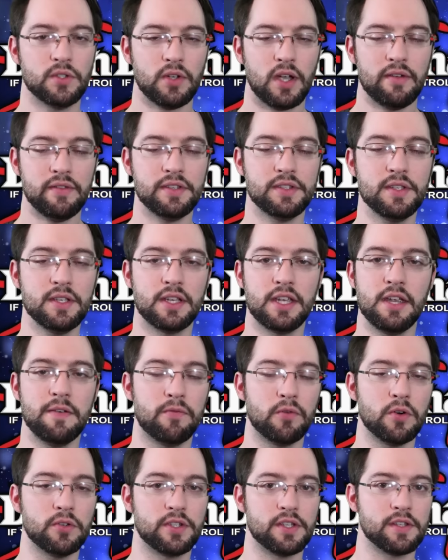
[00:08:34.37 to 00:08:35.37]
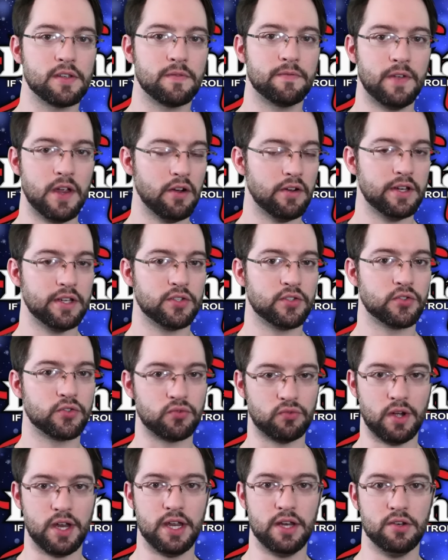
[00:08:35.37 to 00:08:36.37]
So obviously Keyforge is a very
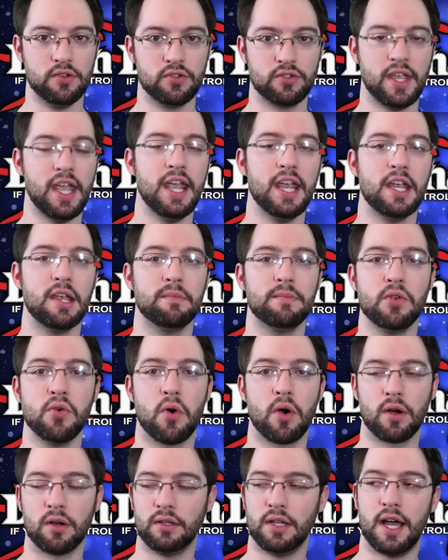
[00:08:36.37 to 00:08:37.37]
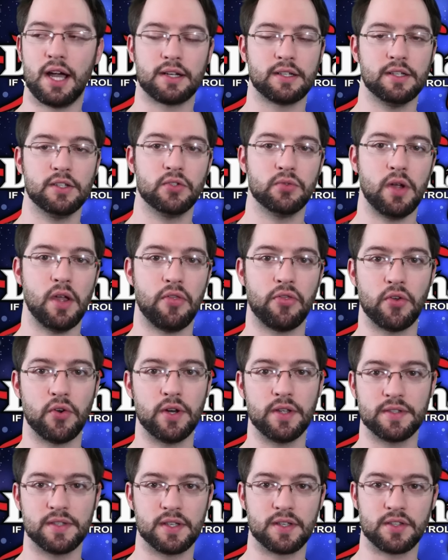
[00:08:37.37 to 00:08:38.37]
strange game. You are locked into a
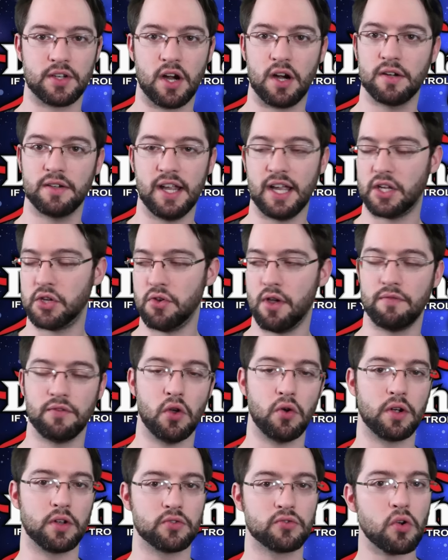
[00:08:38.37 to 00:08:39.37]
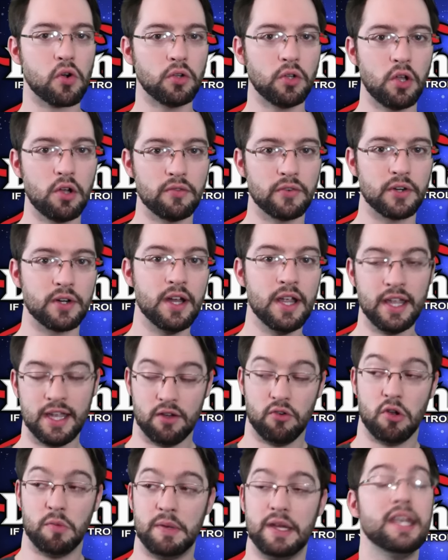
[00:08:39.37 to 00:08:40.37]
36 card deck you have no control over. It
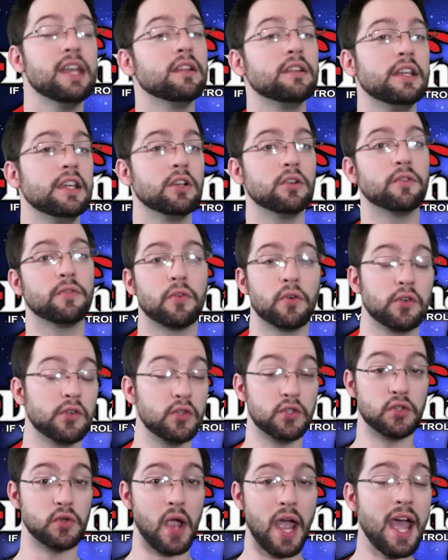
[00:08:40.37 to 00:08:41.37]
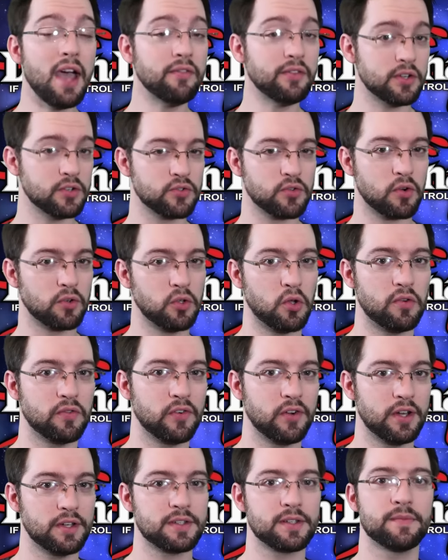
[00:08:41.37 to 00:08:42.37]
would be illegal for you to have control
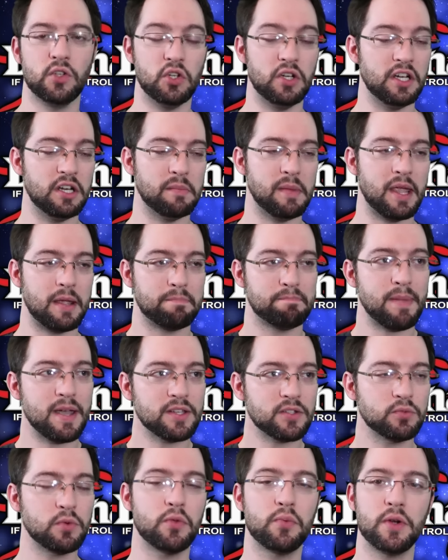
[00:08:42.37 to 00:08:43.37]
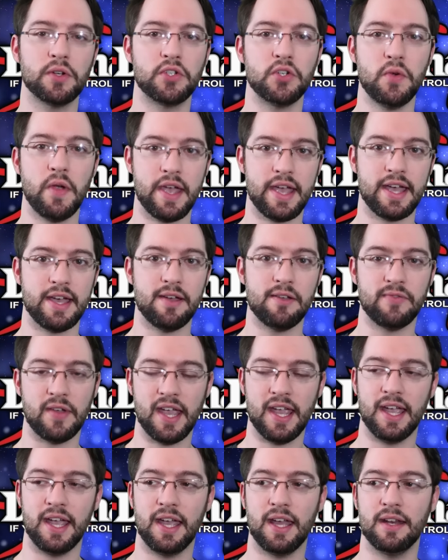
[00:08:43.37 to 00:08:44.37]
over it. You need to make best with what you have,
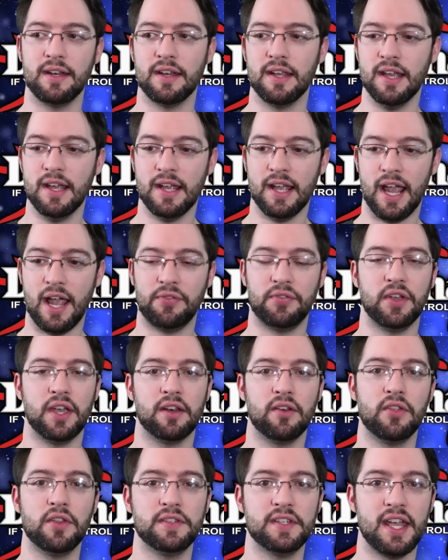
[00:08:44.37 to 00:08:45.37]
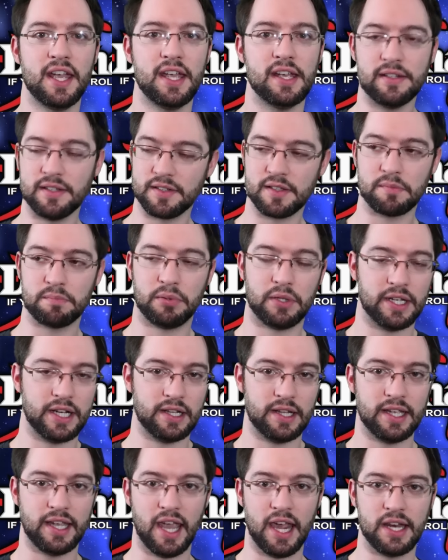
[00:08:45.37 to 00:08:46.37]
and at the end of the day, it doesn't play
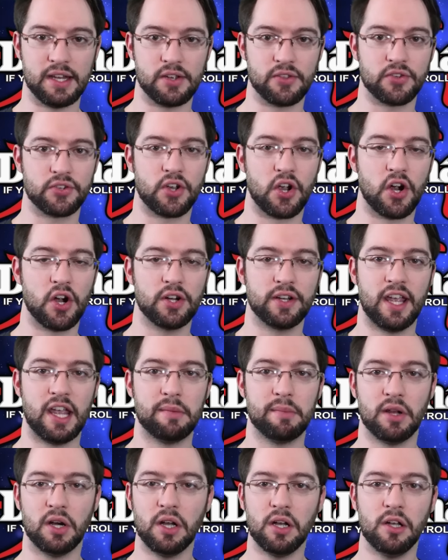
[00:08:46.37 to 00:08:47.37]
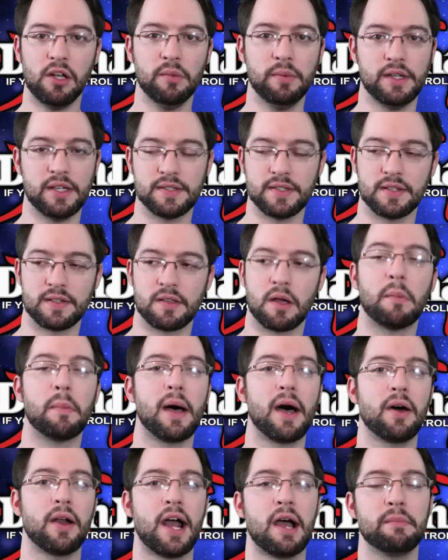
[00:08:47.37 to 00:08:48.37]
like any other card game at all because it's
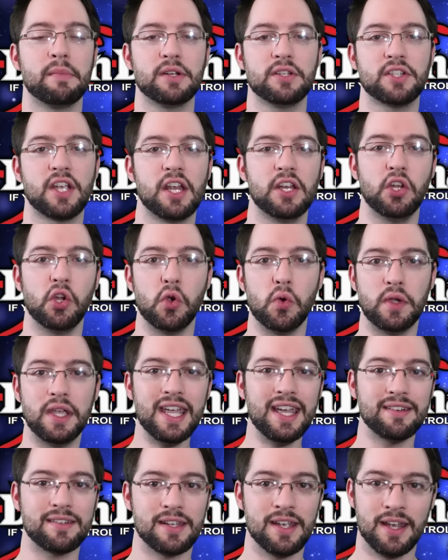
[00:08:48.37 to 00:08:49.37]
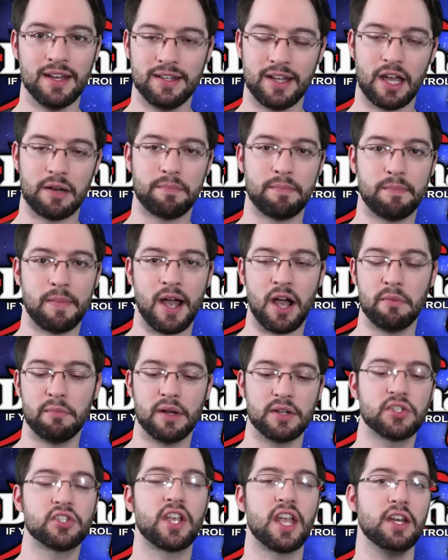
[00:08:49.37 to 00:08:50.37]
about how much can you get, not how
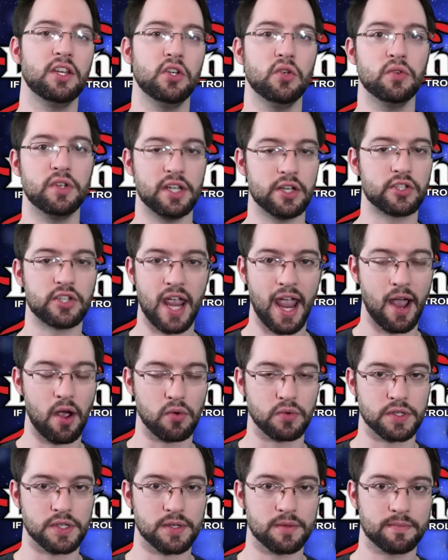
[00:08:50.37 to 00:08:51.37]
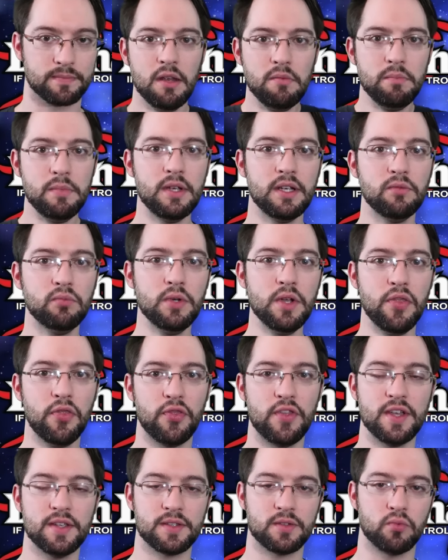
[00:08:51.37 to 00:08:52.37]
much can you dish out. And with
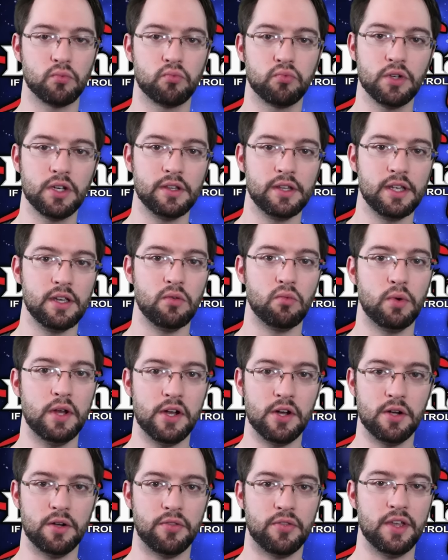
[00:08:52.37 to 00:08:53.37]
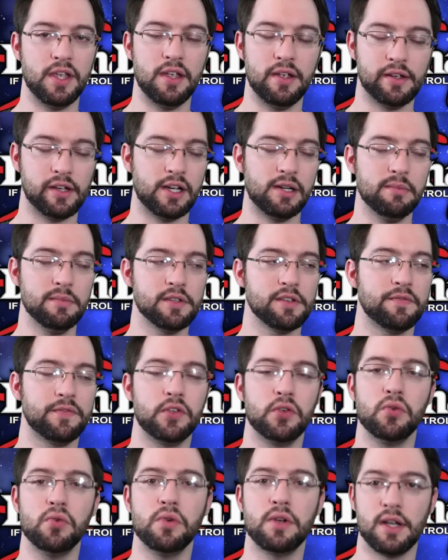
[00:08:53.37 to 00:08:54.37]
this really weird thing comes a
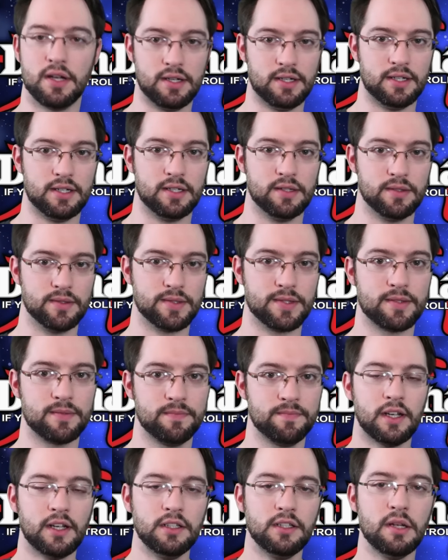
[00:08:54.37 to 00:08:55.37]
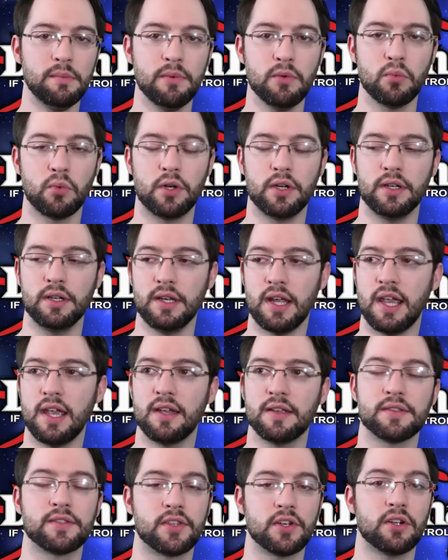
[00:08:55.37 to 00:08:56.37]
few cons. Con number one
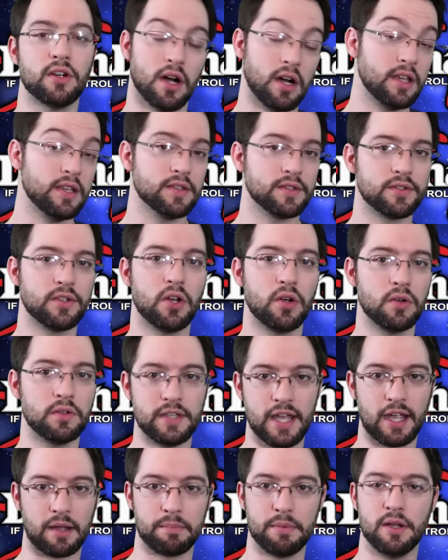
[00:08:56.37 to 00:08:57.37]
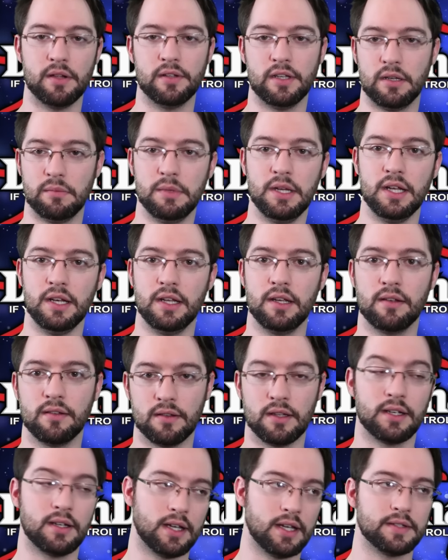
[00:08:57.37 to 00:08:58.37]
is there is no deck building, meaning,
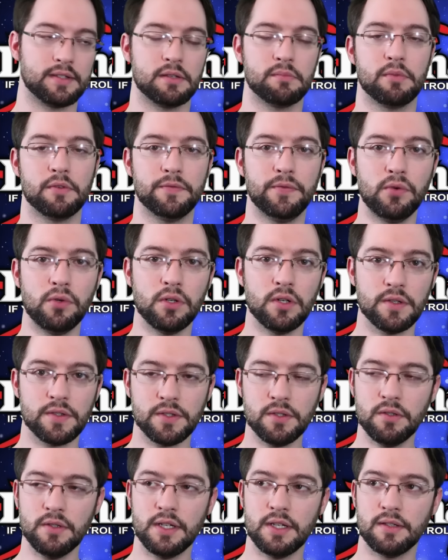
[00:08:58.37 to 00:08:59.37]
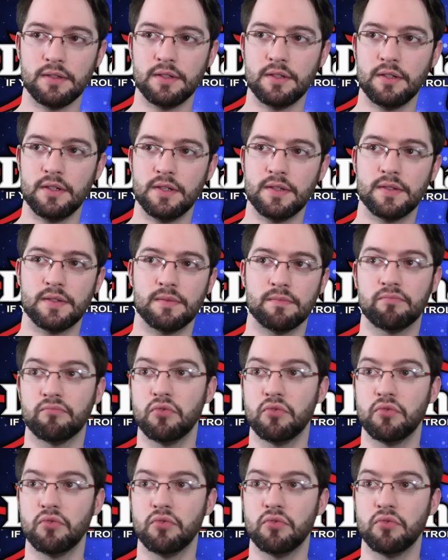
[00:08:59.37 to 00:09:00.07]
like I said before, so that there's